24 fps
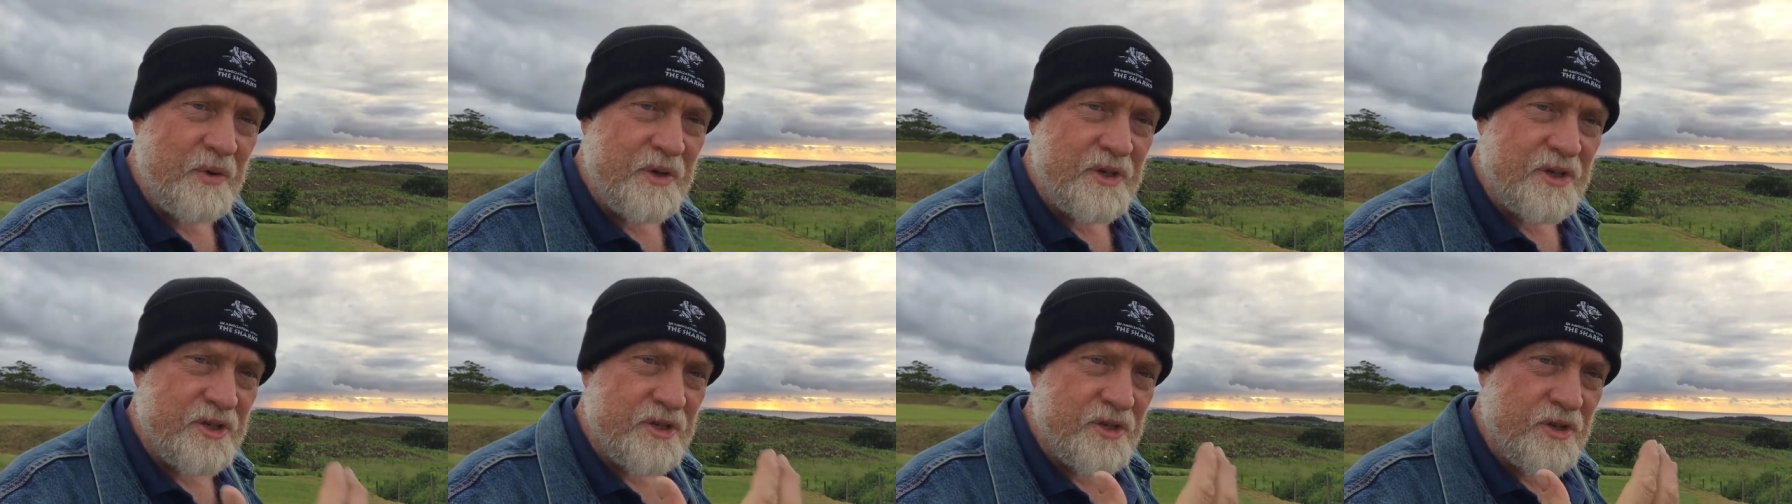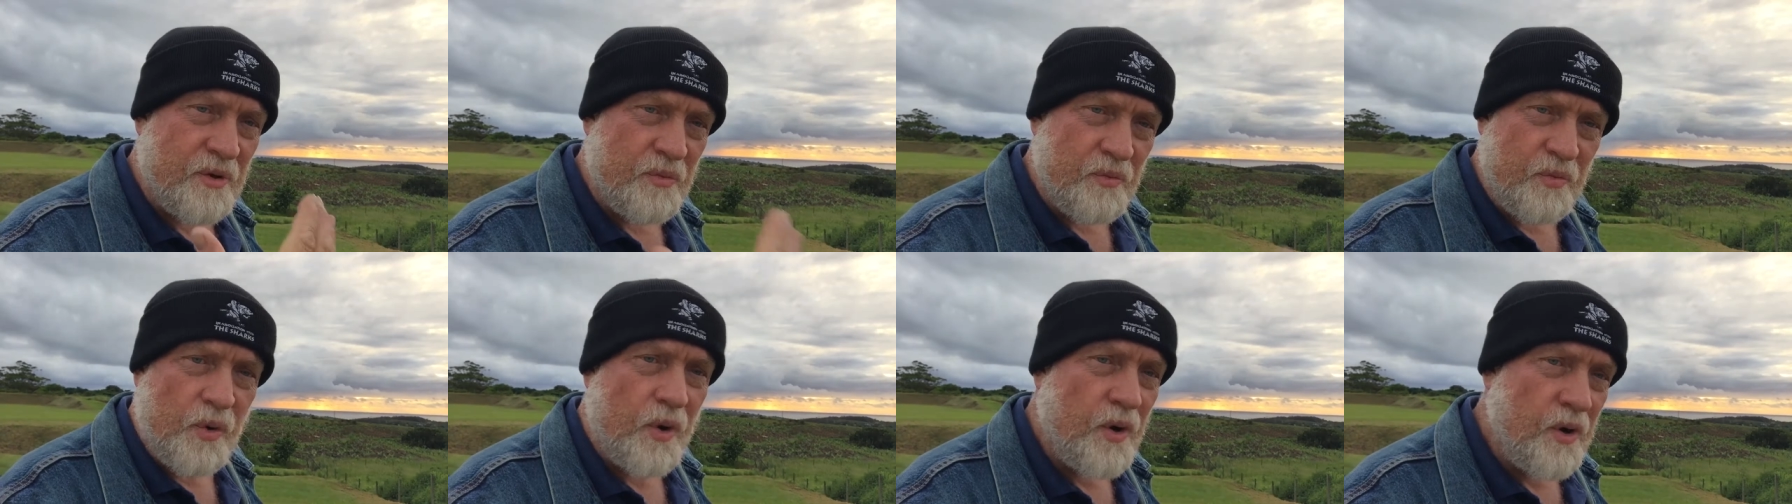which is
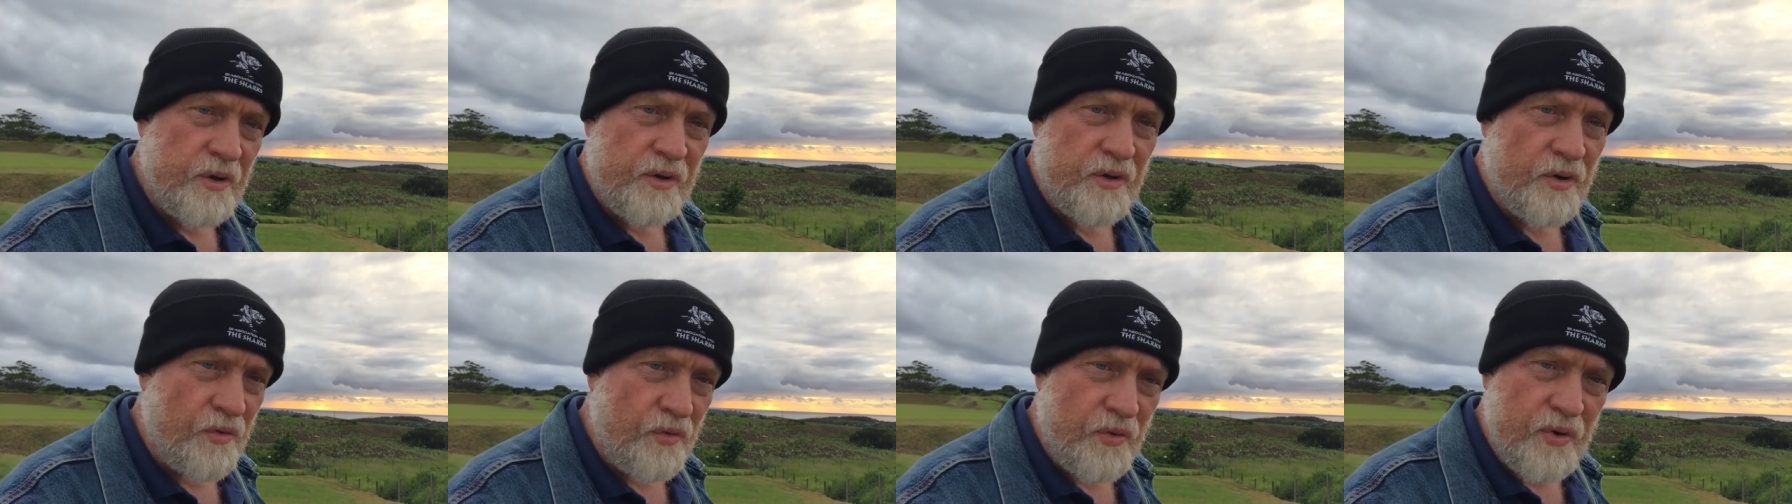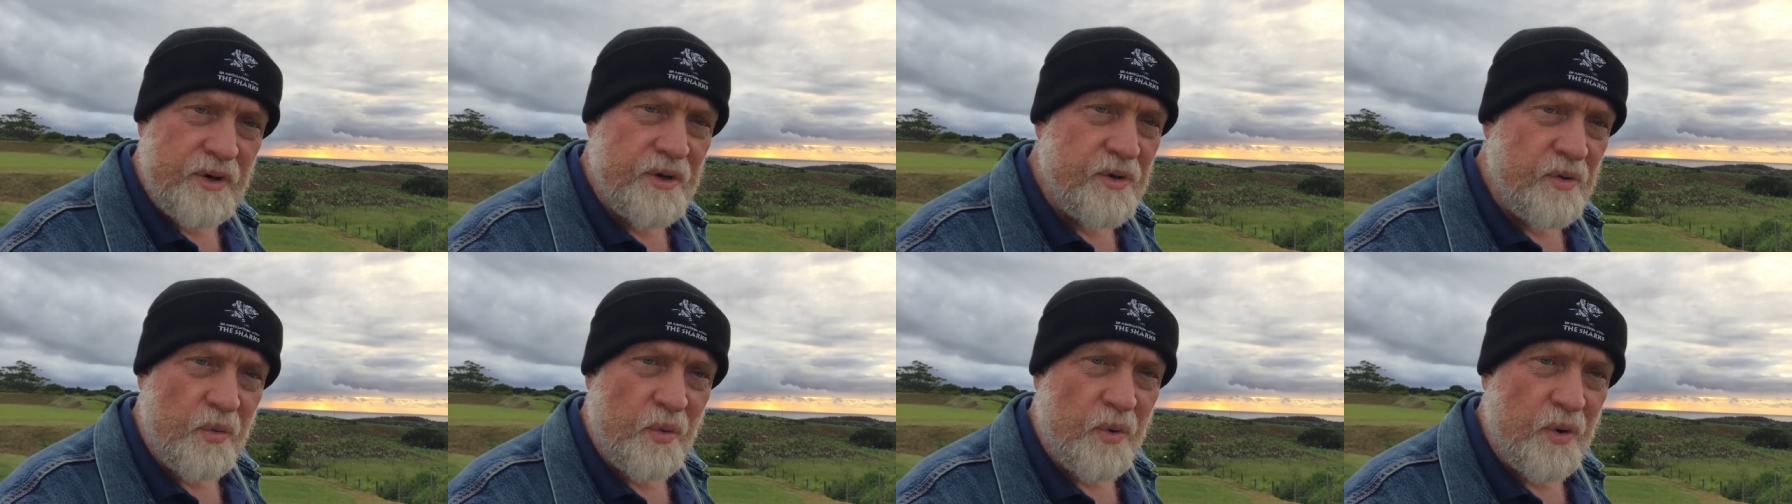the word, the
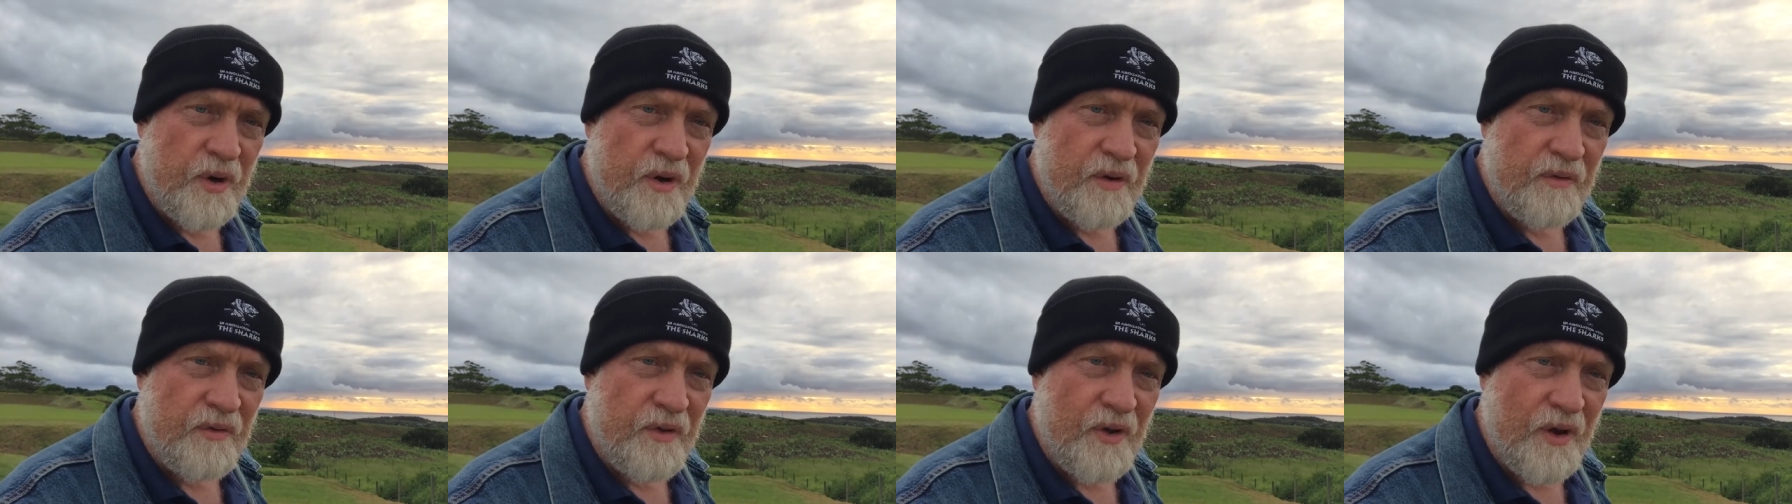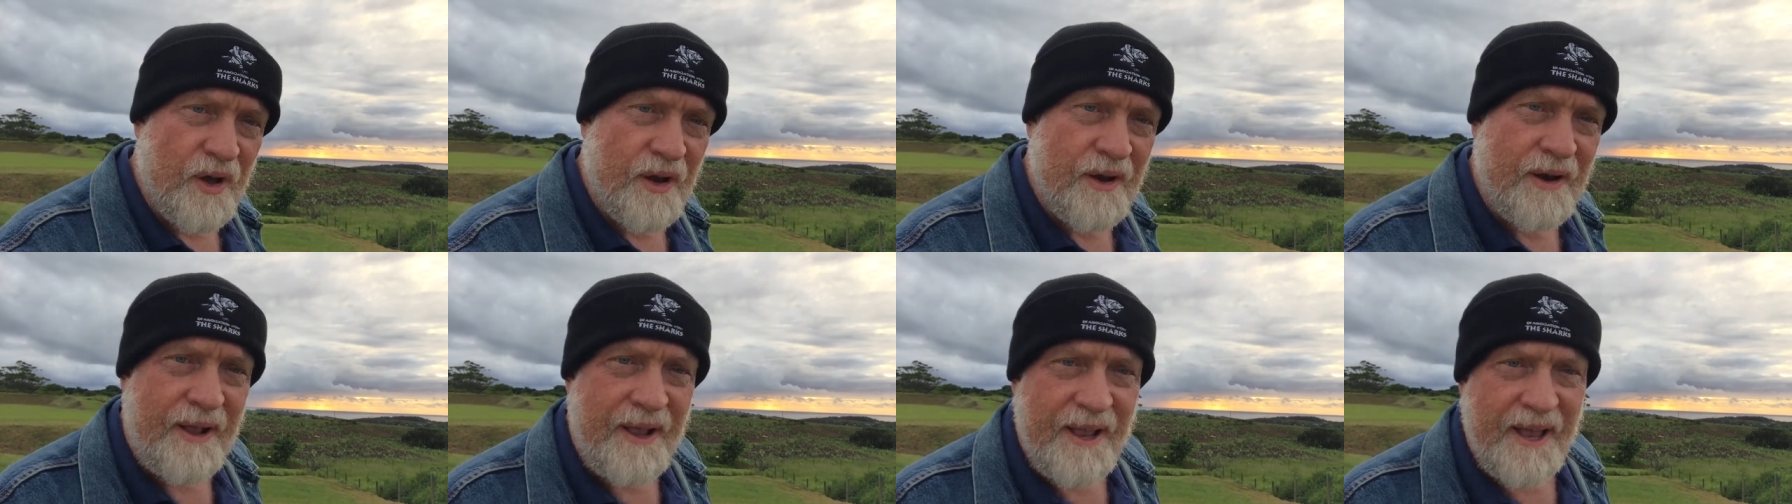written word of
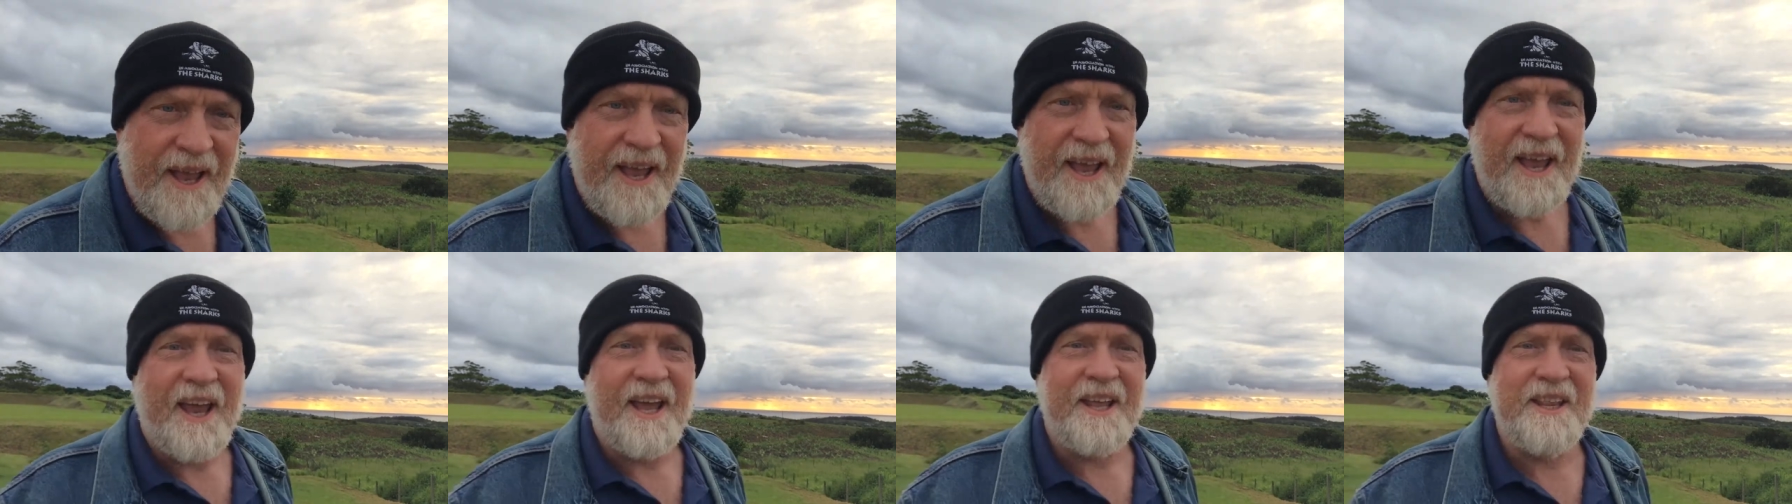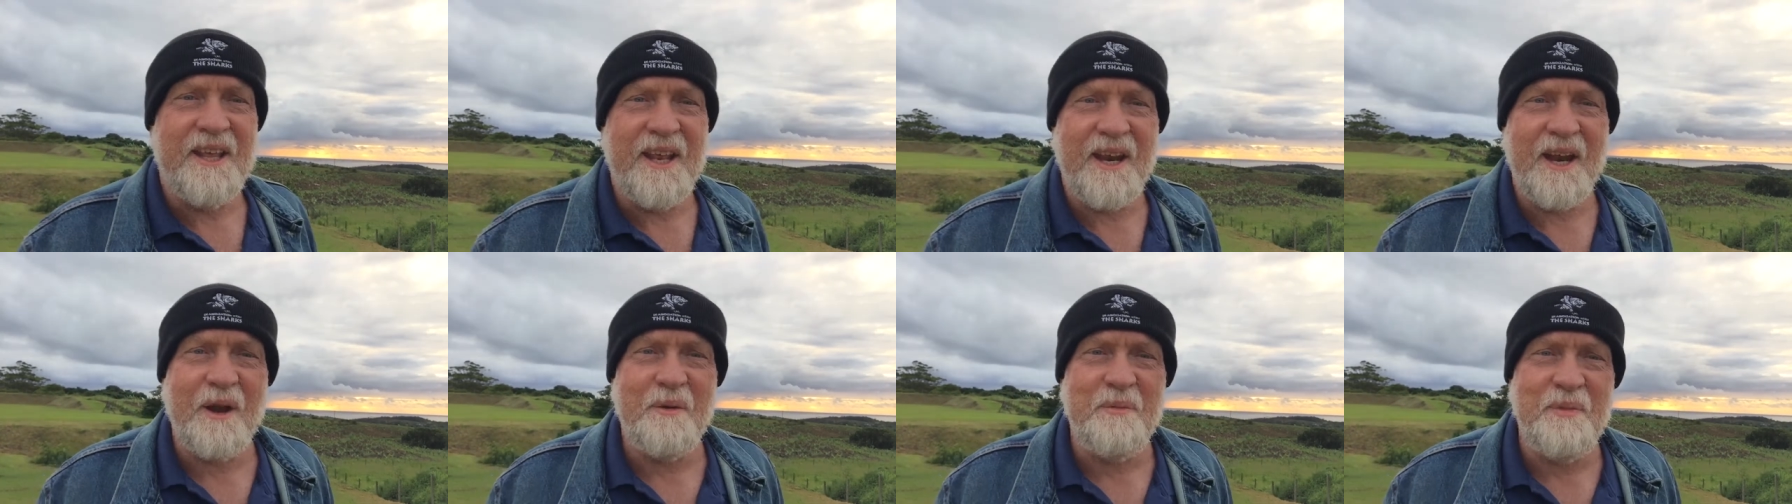God.
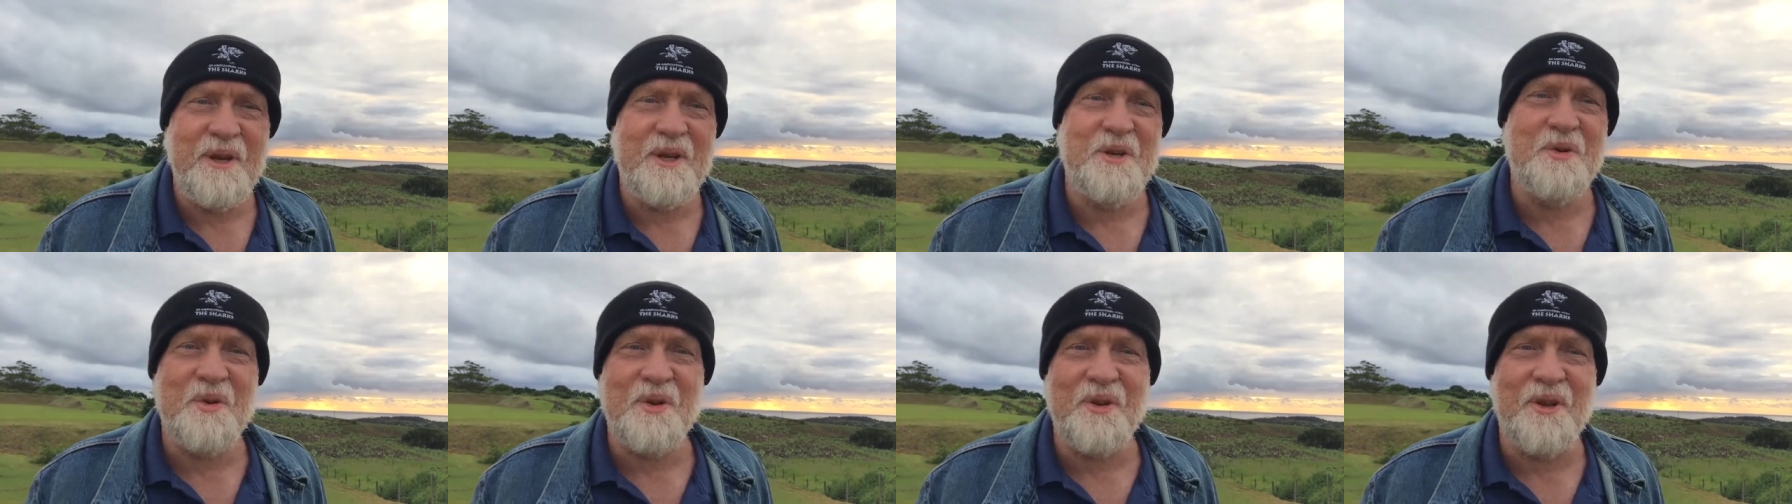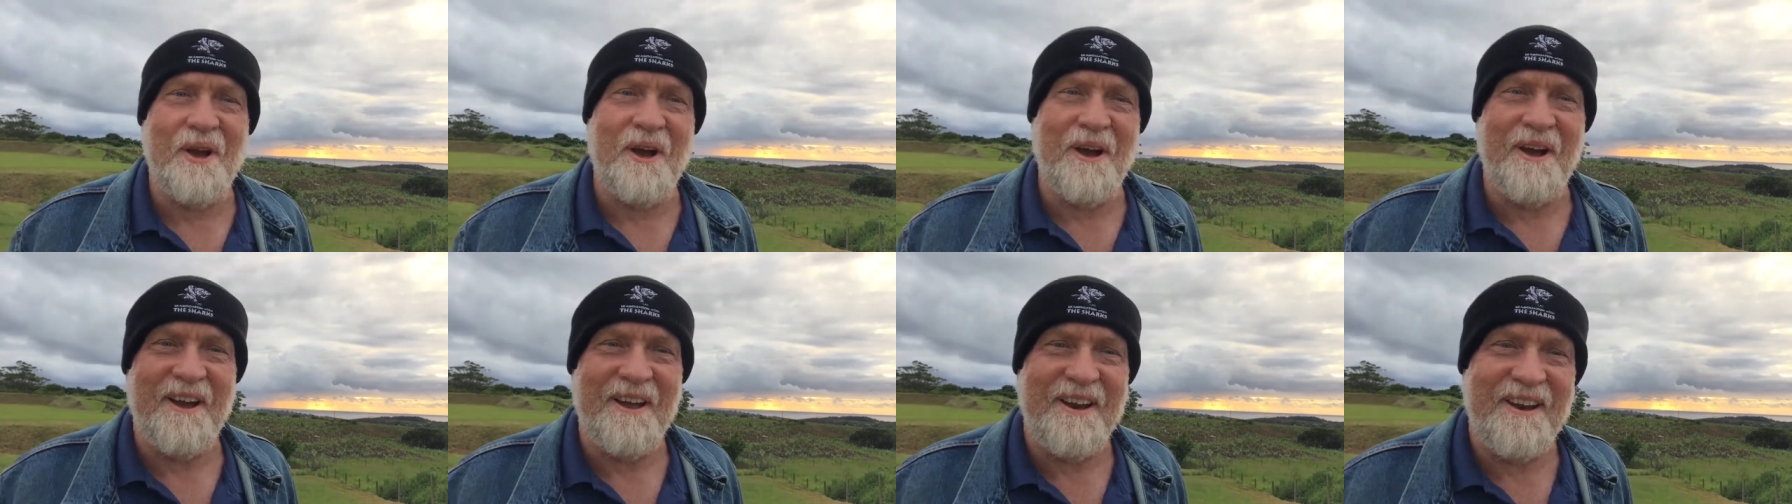And then I meet
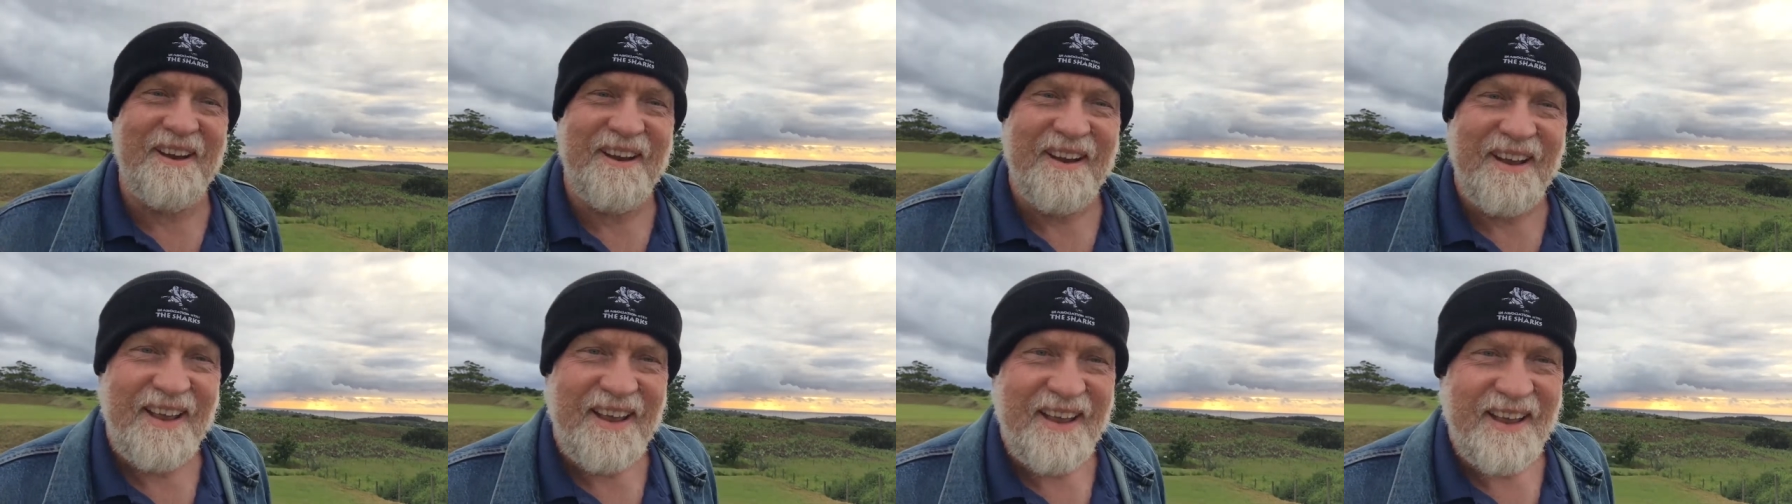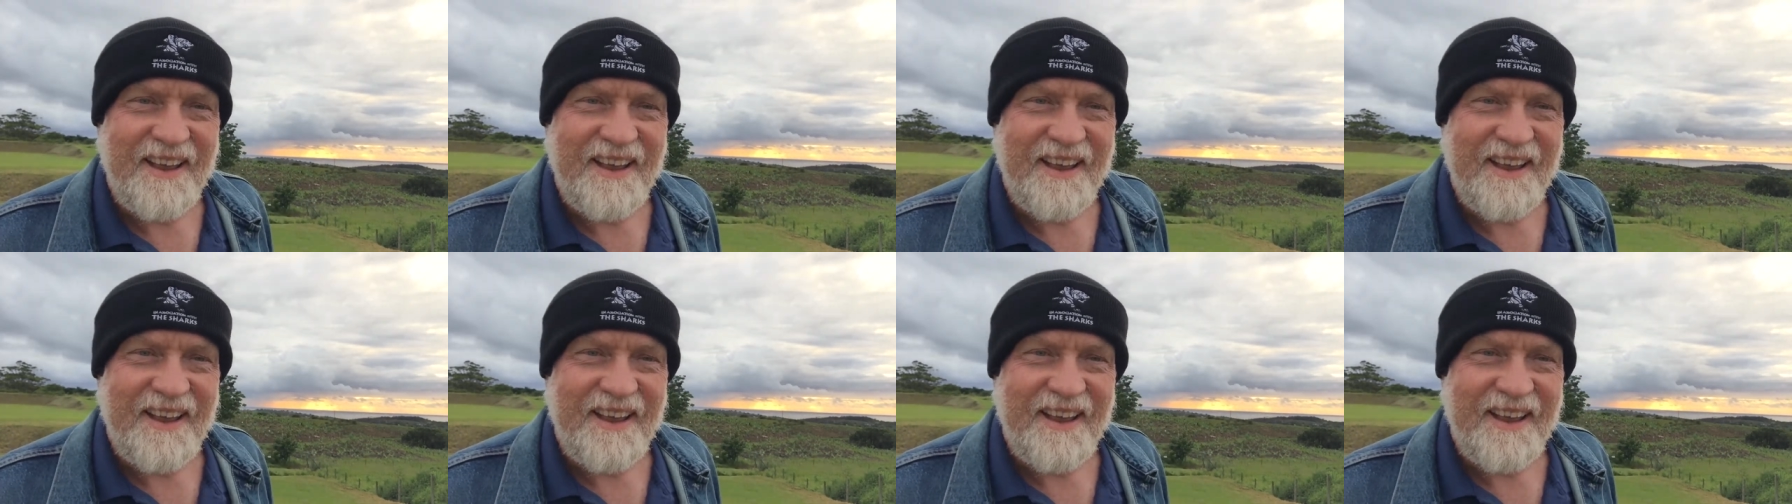with God.